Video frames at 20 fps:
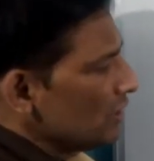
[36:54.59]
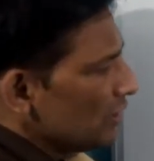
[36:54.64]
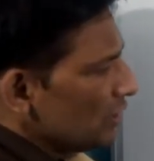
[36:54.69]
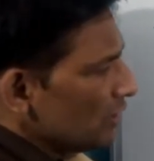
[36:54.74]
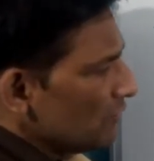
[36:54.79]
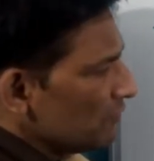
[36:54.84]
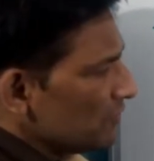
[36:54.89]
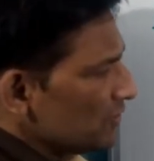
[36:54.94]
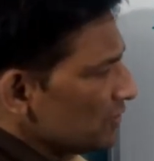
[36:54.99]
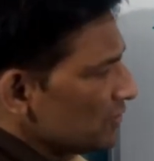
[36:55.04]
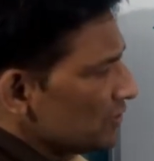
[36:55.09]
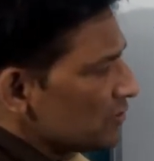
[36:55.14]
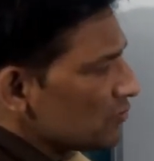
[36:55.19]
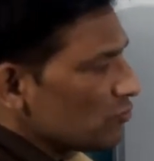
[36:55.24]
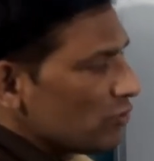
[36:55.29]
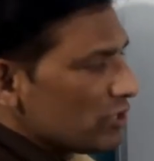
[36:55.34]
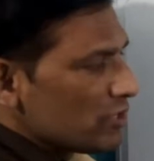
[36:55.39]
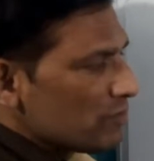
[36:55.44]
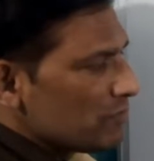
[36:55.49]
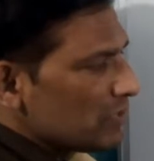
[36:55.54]
If this is
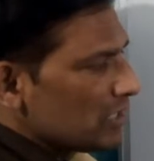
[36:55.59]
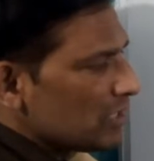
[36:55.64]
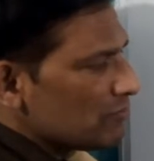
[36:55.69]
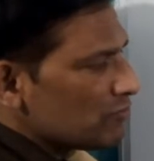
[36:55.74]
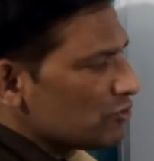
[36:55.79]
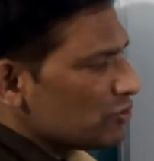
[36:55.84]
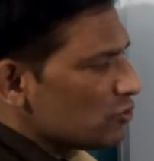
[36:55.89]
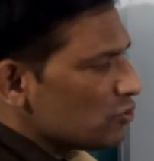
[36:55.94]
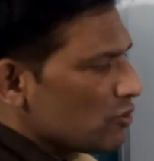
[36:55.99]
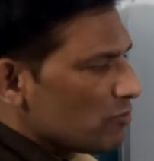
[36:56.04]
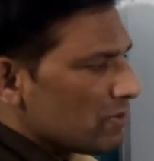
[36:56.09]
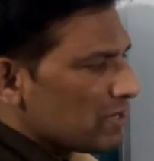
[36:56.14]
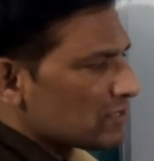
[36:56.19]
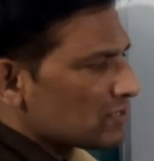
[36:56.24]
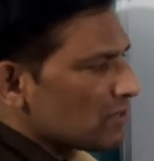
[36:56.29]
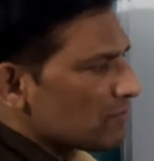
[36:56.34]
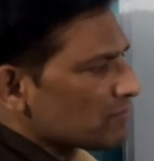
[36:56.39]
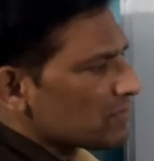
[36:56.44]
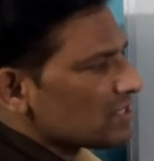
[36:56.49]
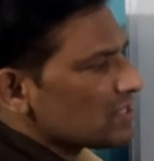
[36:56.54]
going to become 0, where
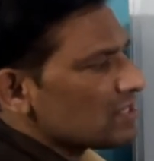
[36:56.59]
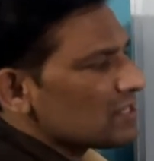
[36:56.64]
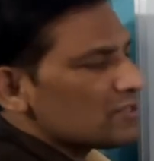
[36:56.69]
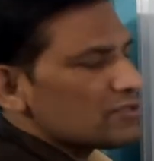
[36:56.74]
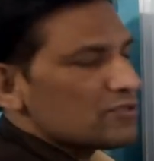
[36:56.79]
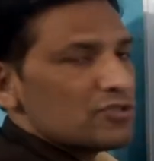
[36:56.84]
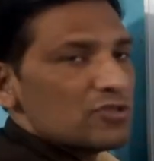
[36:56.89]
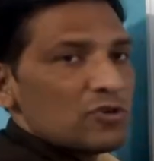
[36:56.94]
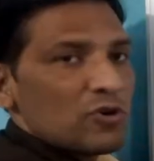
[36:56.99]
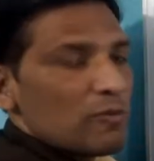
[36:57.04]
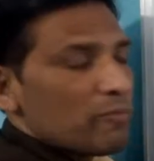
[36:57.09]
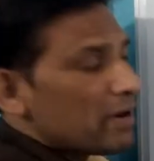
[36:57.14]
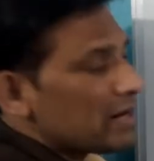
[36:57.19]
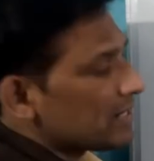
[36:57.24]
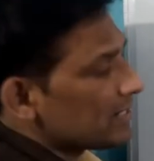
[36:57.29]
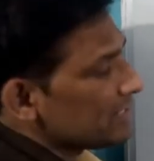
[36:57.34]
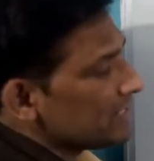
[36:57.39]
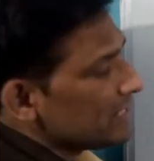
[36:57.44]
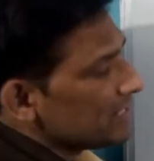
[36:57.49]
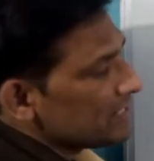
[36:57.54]
something is 0,
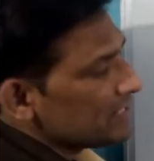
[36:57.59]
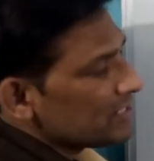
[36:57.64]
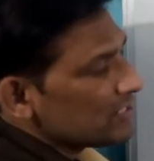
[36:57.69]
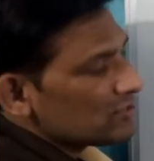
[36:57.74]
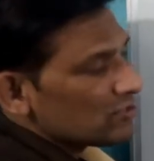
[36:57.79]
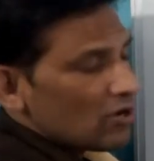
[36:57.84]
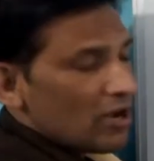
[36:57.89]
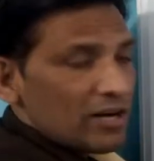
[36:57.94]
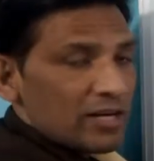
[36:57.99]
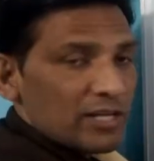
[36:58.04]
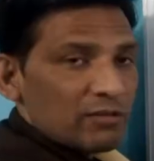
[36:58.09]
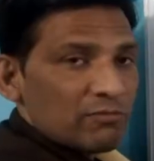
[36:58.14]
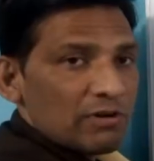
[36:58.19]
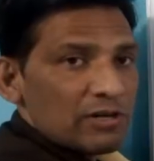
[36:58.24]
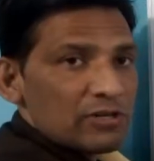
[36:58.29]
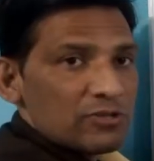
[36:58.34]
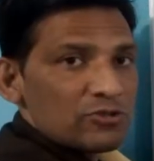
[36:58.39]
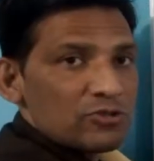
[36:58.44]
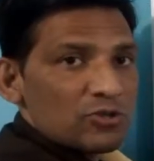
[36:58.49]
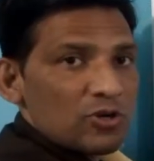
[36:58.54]
but here it is not
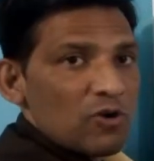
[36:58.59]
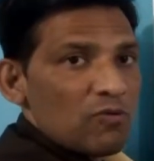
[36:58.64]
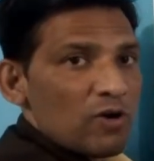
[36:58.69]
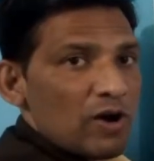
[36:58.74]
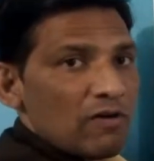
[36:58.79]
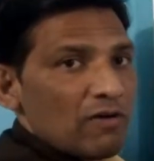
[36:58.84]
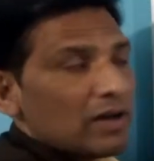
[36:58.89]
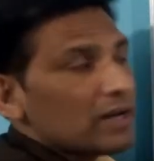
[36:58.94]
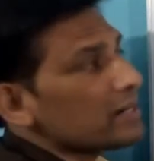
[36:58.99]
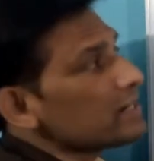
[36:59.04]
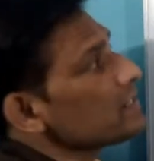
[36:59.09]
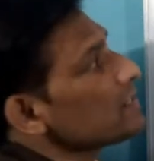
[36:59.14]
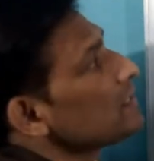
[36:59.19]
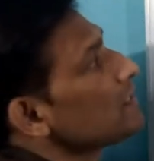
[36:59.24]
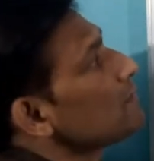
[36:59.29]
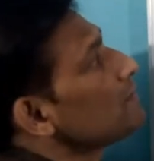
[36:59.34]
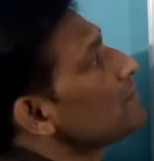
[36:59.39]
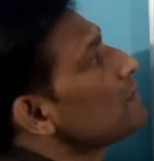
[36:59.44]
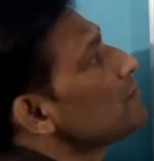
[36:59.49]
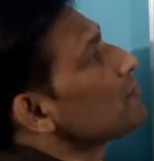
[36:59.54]
equal to 0, we have already
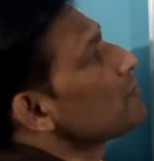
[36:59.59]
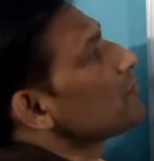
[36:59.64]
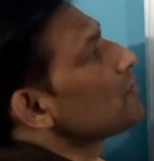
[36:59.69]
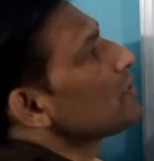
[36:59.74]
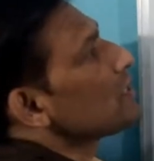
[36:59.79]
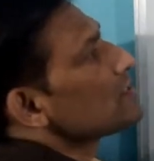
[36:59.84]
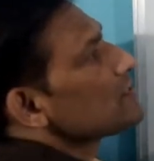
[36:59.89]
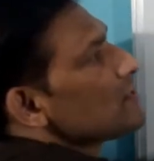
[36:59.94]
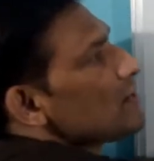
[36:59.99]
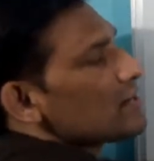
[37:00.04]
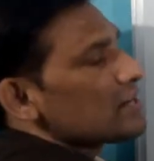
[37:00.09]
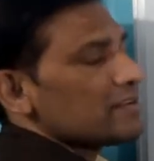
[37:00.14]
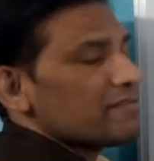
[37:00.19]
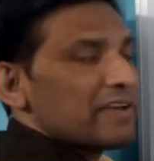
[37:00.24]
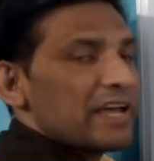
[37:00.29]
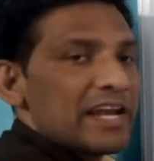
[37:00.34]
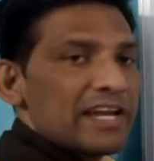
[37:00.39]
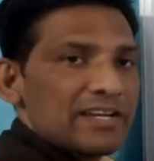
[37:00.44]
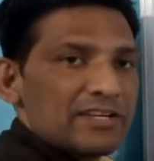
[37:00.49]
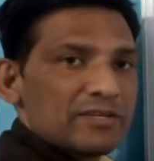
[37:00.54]
confirmed, does not
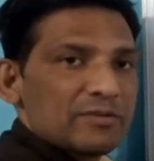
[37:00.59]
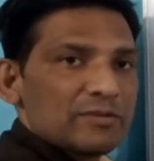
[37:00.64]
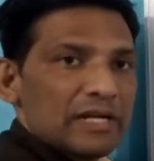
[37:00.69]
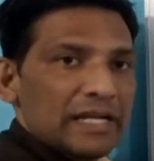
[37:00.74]
vanish